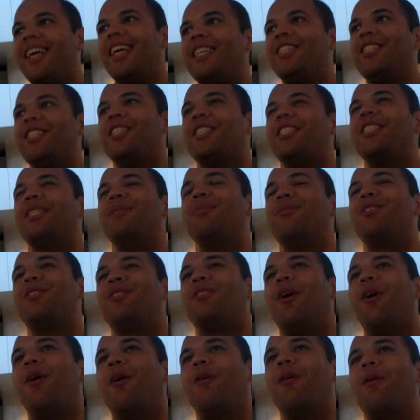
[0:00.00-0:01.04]
it just seems
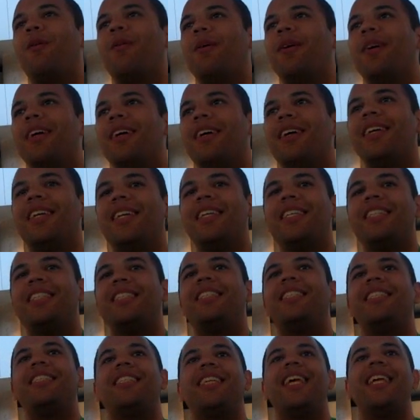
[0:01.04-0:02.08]
so
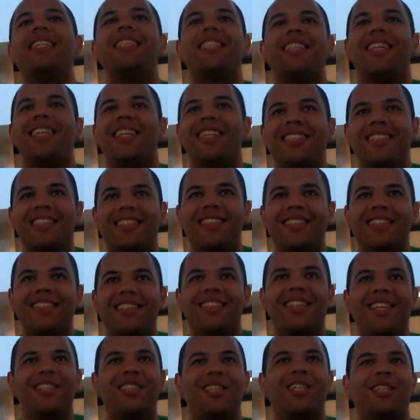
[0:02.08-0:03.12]
senseless
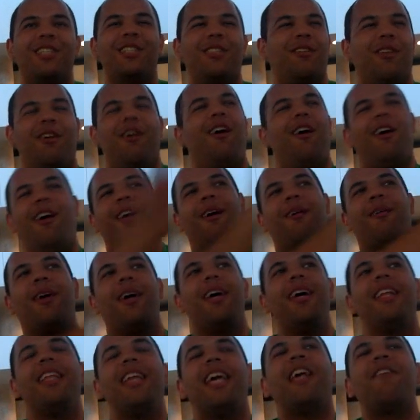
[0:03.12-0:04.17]
to just
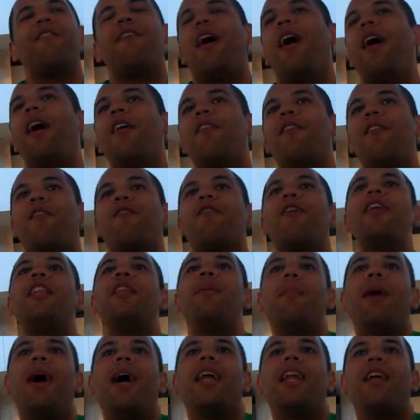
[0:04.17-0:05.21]
like if
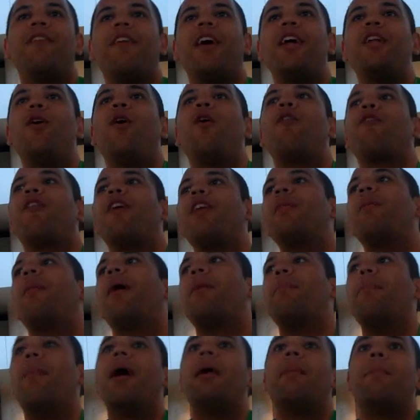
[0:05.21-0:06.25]
I know a friend of
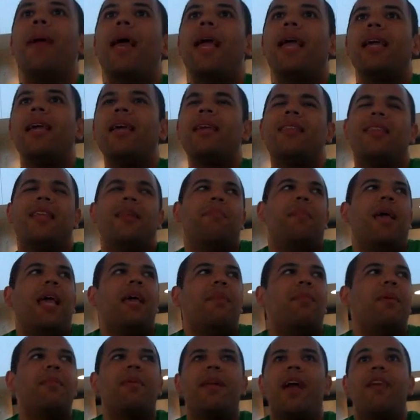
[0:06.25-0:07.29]
mine might make it, then
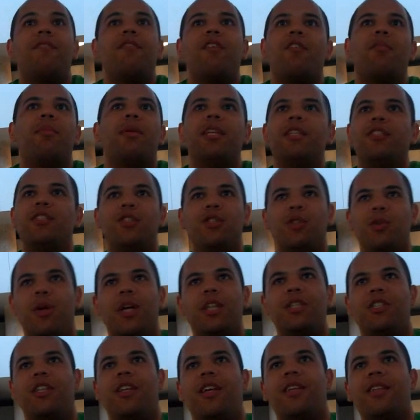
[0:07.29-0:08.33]
maybe, but I've never been in a
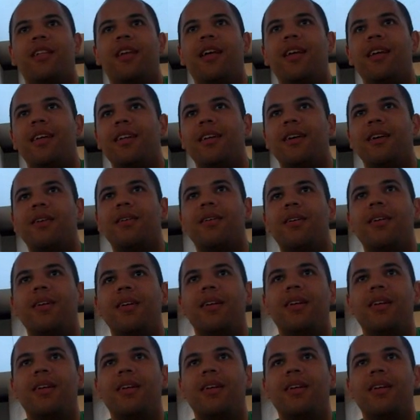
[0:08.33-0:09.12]
situation like that.